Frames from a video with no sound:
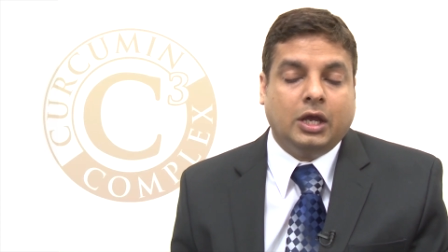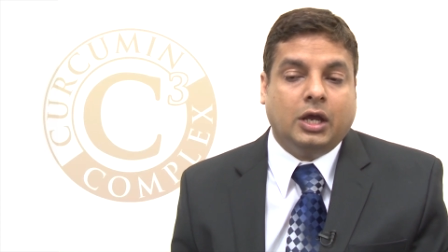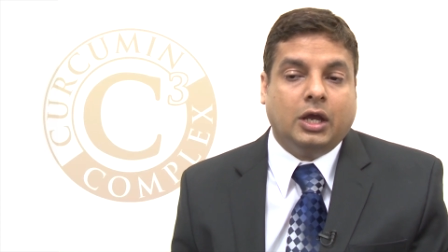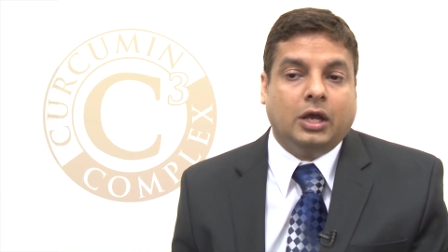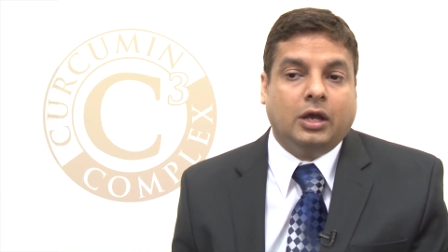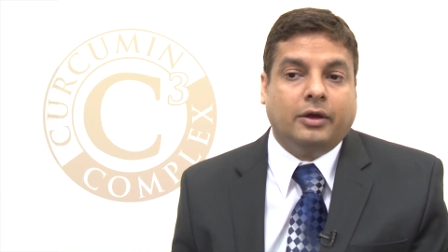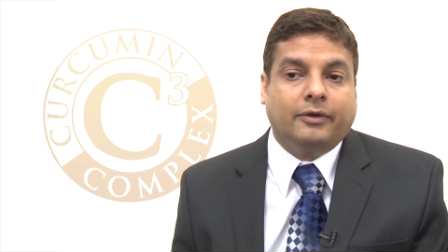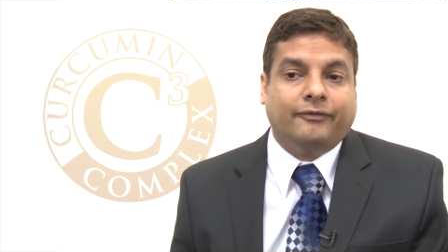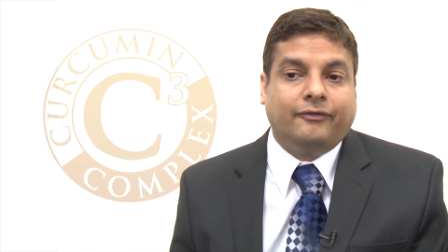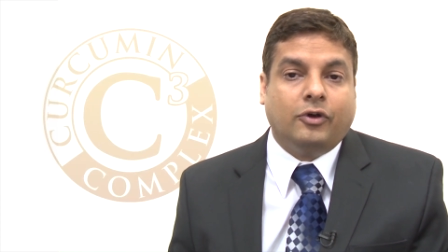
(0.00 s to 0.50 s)

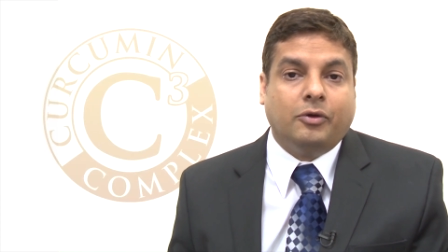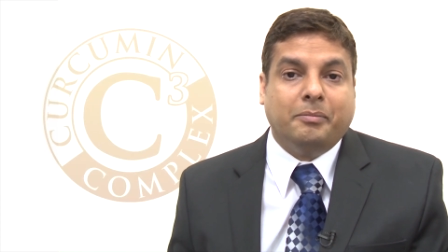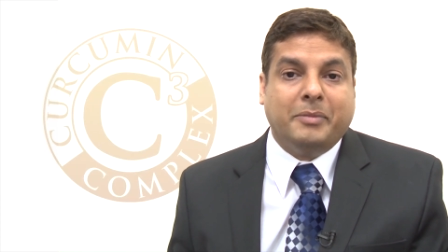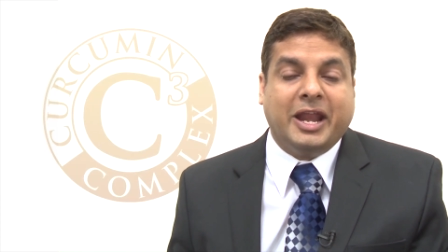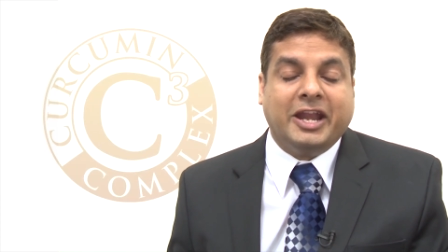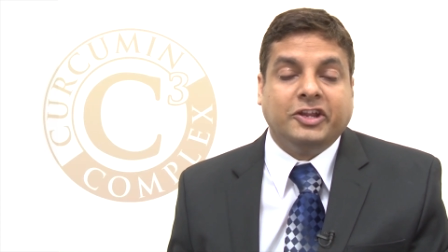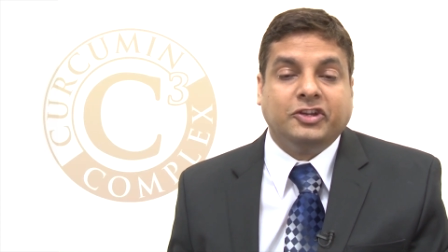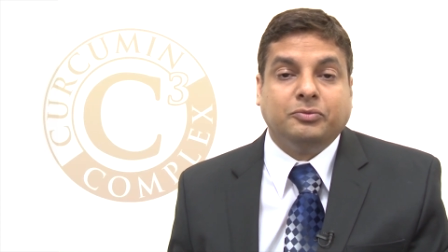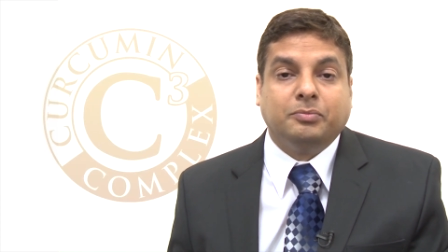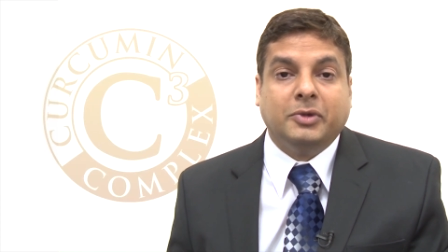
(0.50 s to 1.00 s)
uh, for
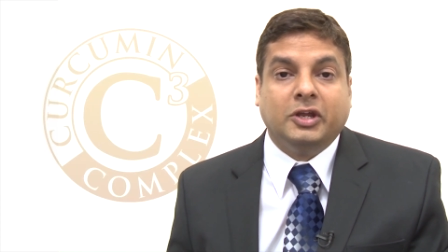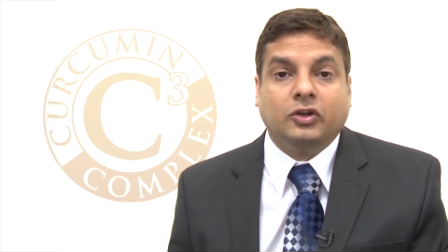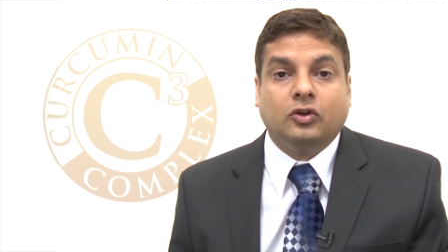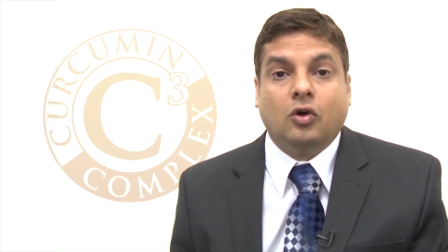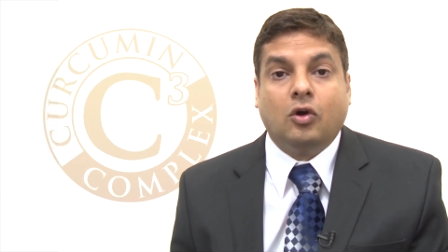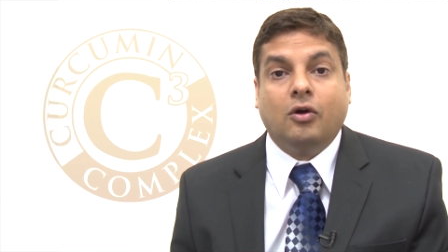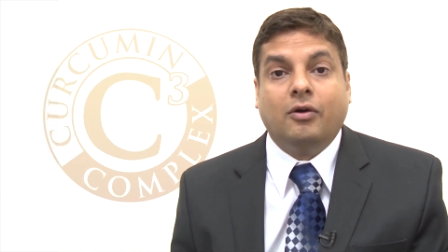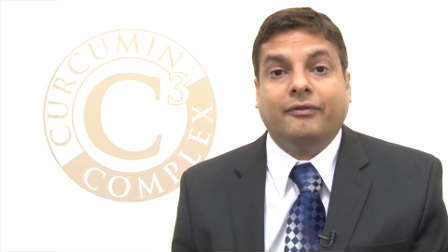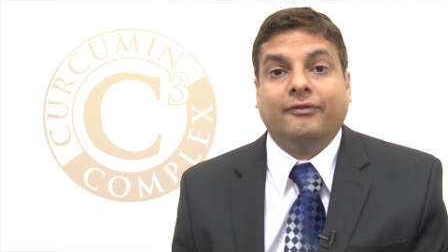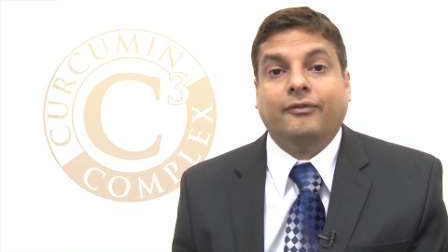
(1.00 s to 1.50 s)
management
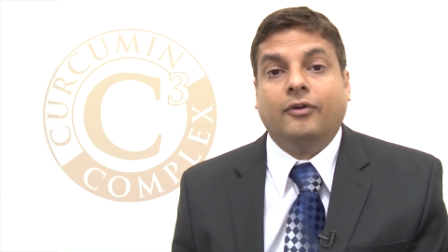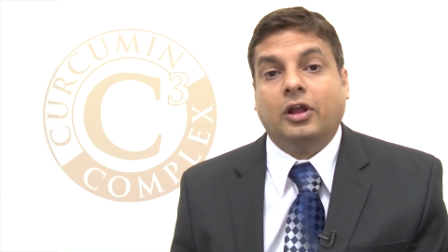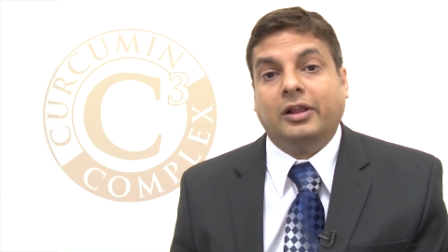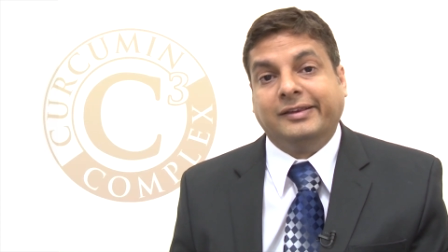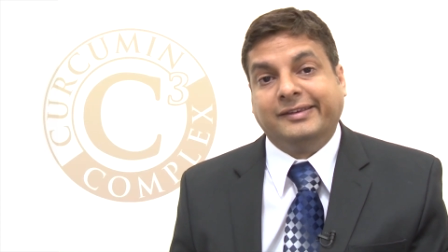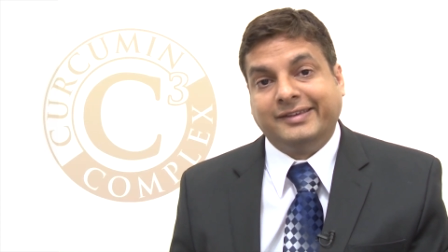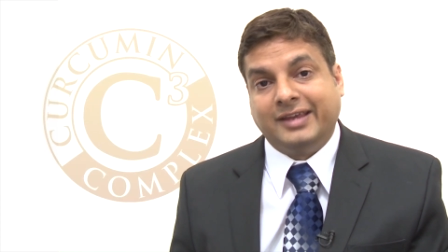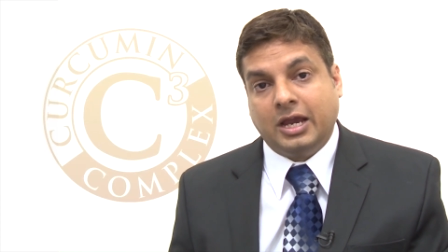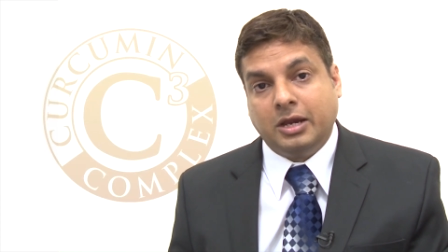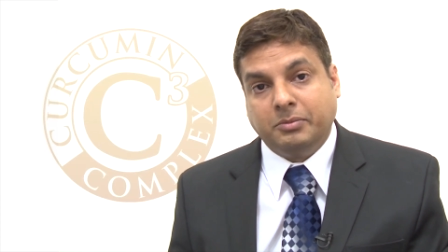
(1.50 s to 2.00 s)
of
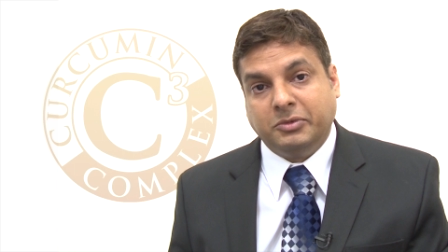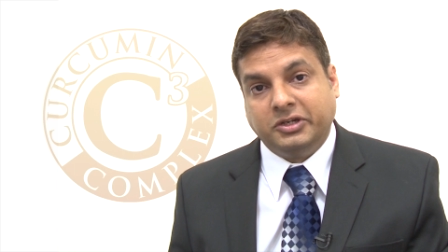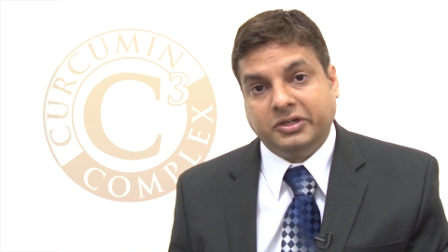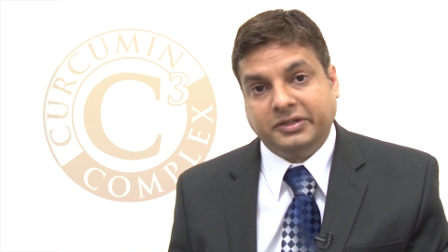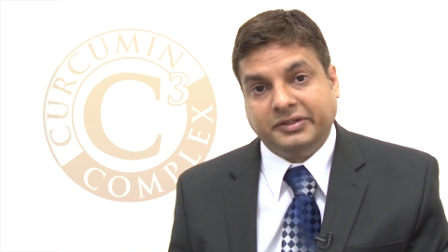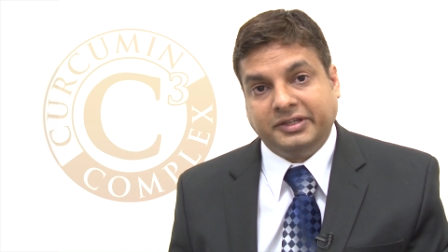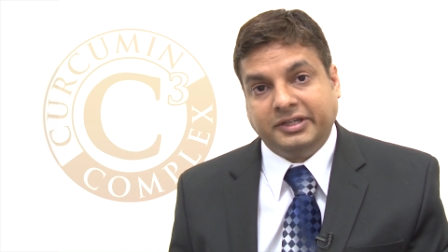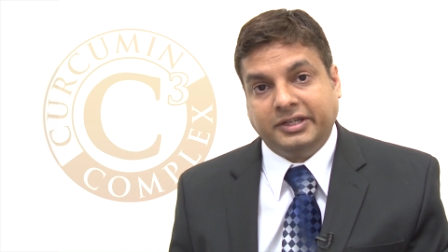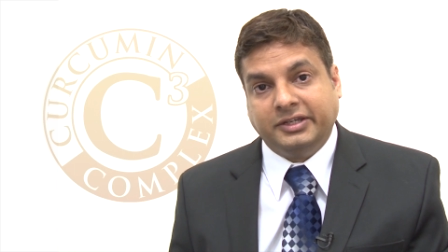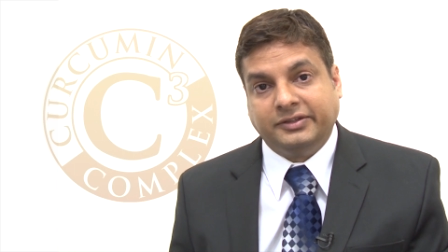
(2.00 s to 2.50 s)
Alzheimer's
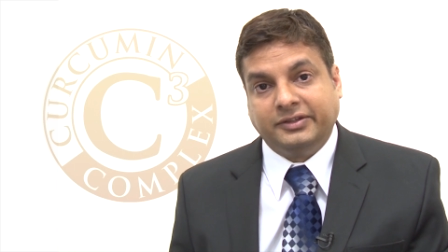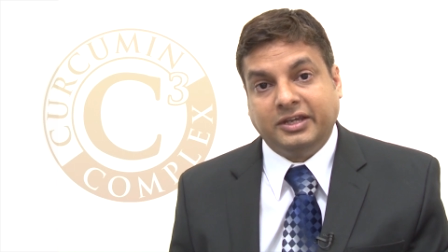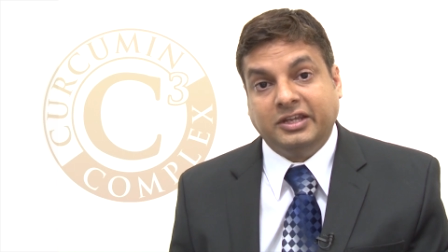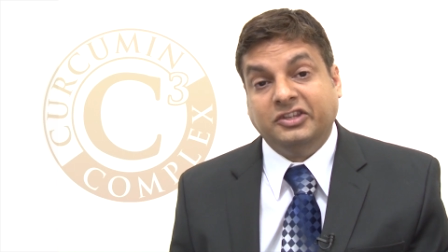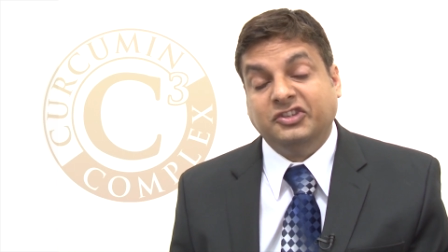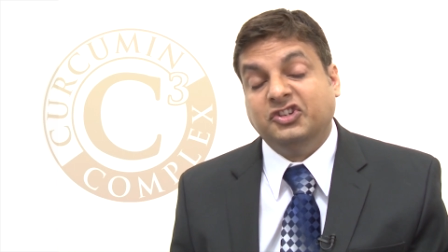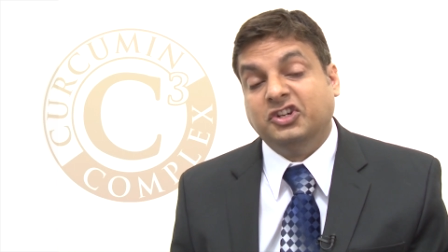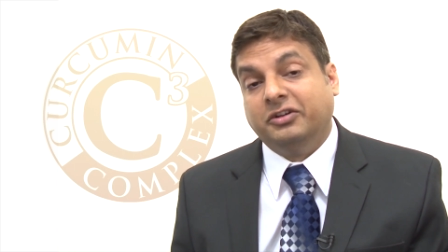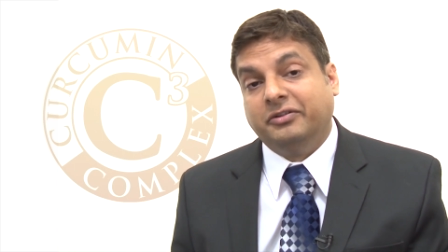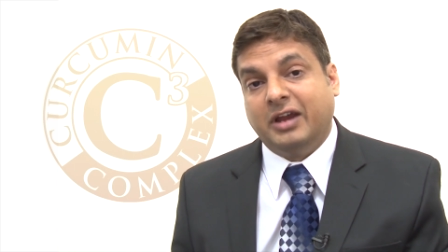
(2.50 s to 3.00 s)
disease
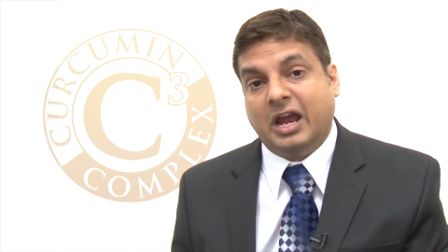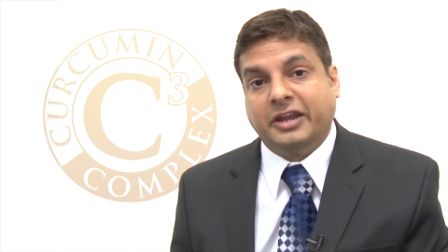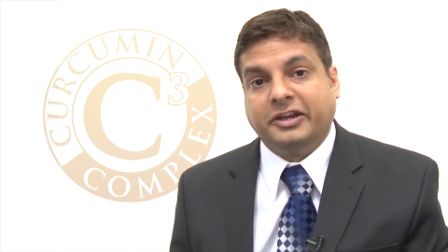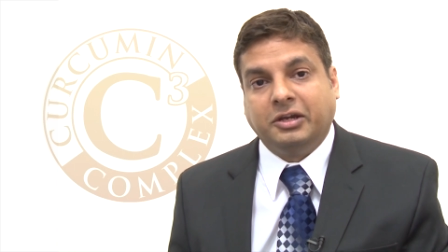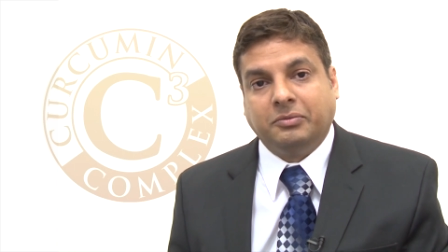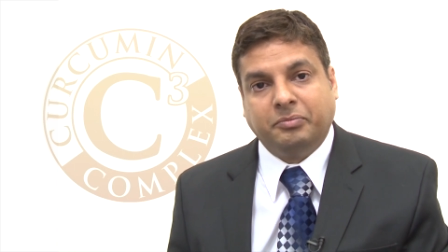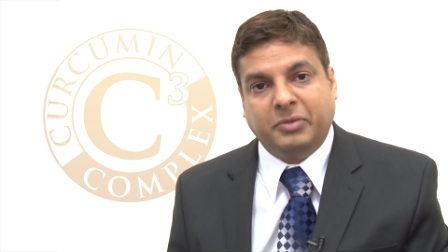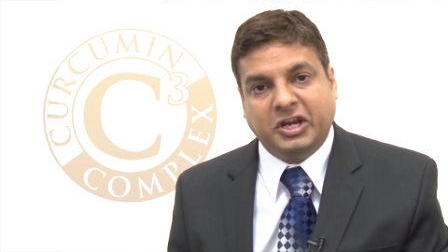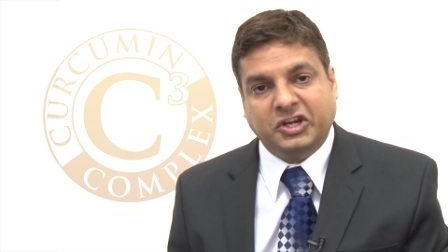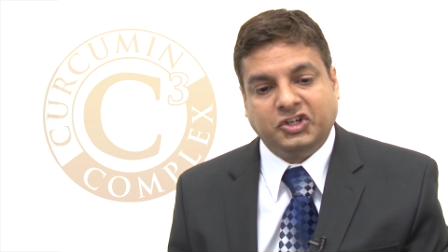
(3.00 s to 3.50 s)
in
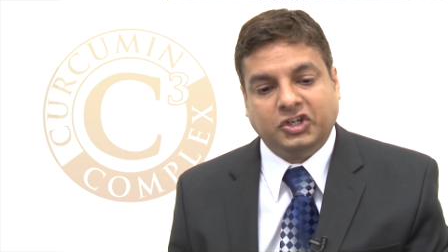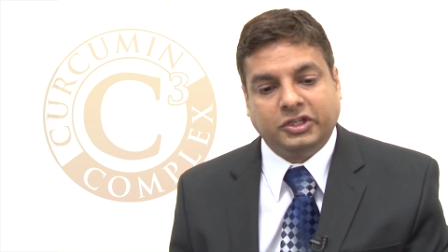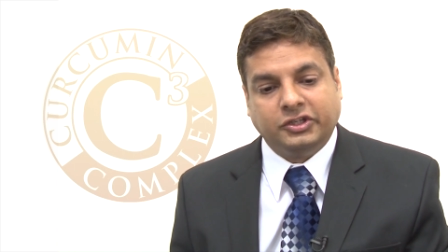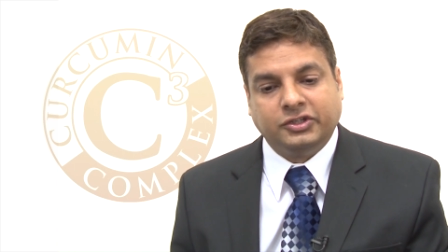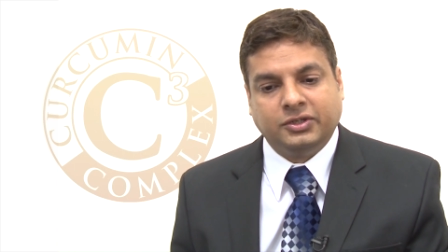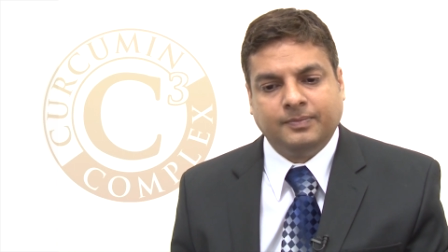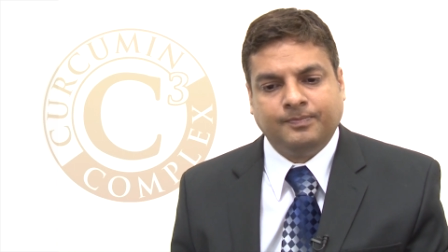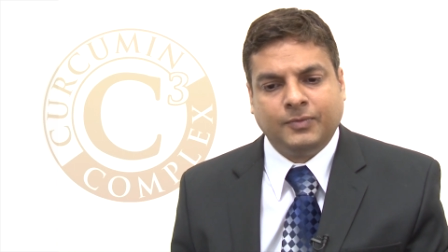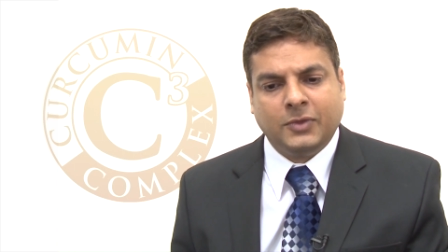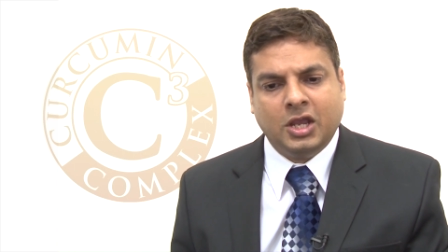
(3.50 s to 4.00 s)
geriatric
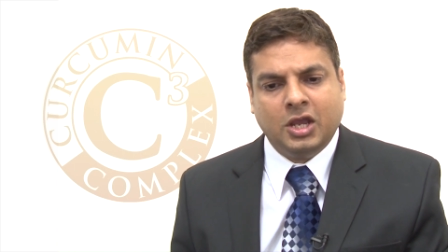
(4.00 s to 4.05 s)
patients.